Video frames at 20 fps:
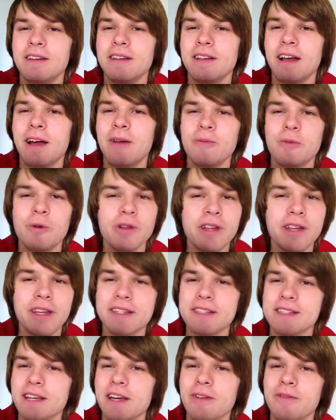I'm really
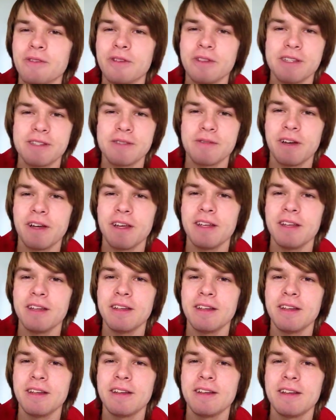excited for this fight.
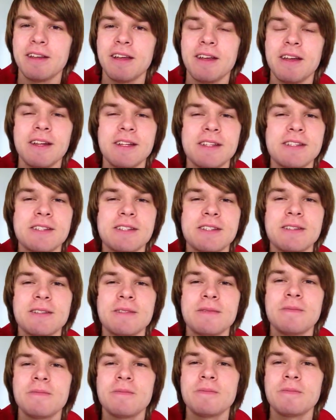And it's
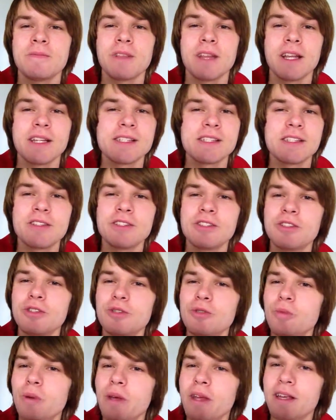less than
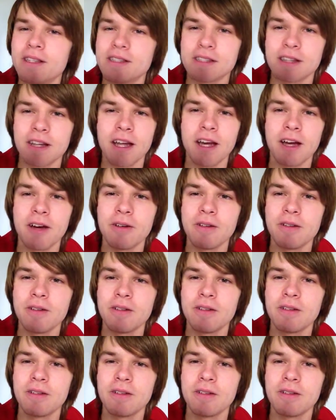2 weeks now.